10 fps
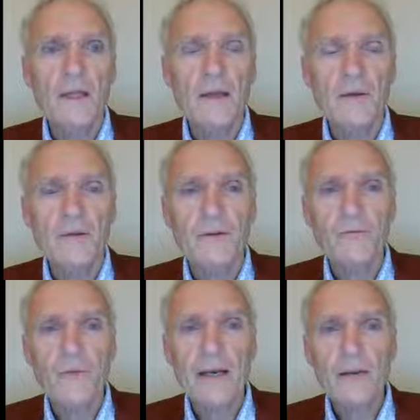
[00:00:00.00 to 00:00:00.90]

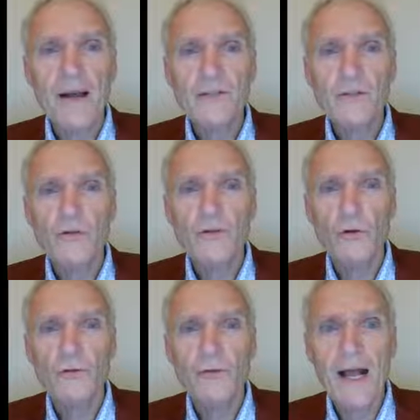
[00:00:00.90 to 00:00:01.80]
This randomized
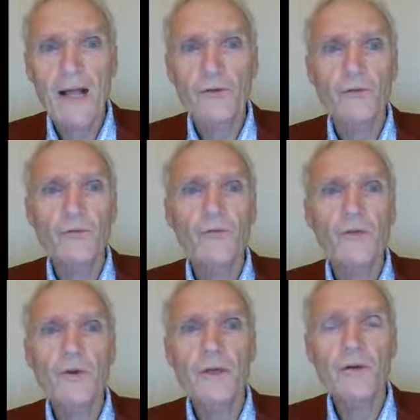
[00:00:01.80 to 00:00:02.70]
controlled trial used
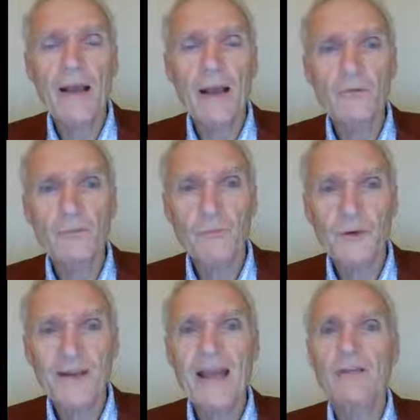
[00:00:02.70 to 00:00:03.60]
30 grams
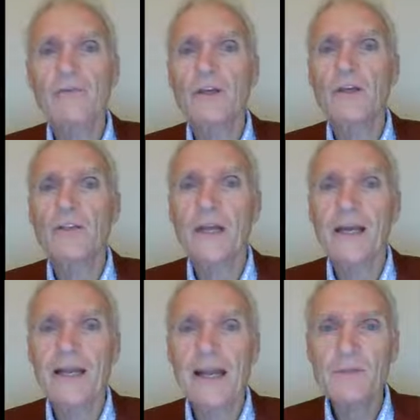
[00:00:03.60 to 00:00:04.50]
per day of
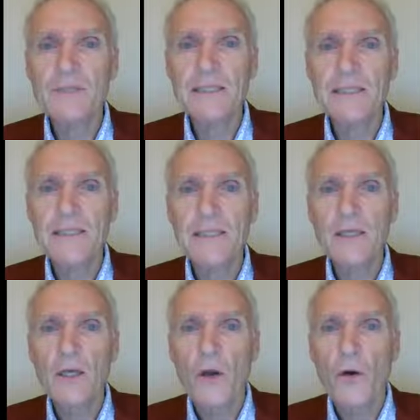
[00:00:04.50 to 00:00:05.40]
ketogenic
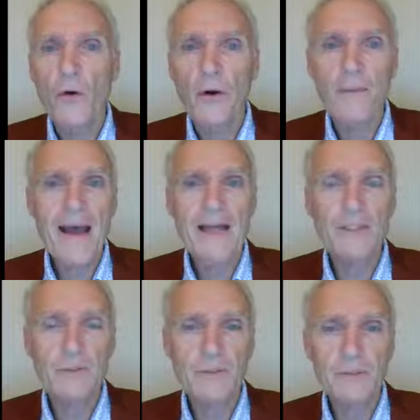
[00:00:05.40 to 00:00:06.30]
MCT or a
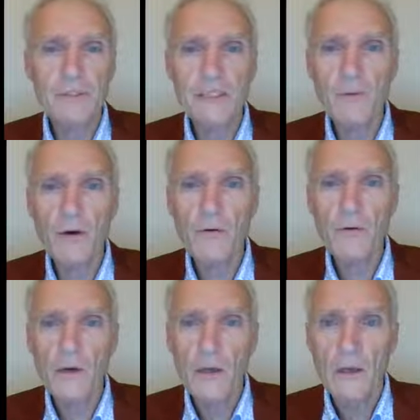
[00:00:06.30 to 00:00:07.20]
matching
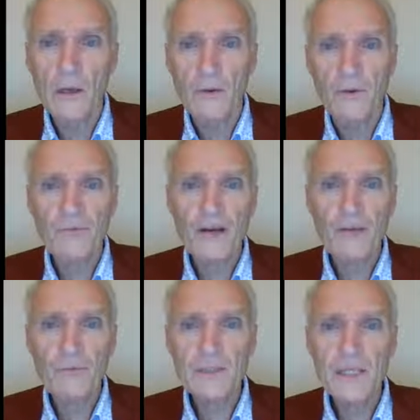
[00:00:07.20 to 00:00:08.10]
placebo. We fed
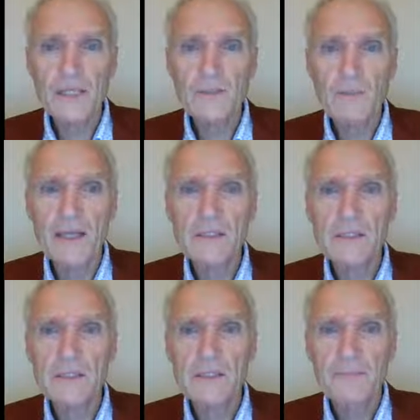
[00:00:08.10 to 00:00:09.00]
it for 6
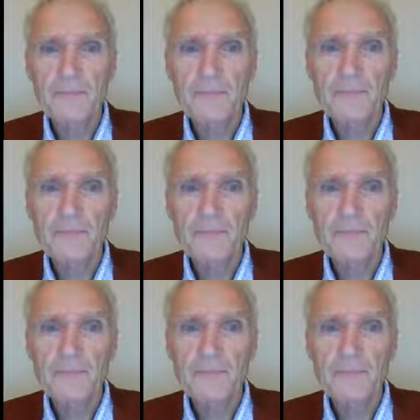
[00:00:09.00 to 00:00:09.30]
months.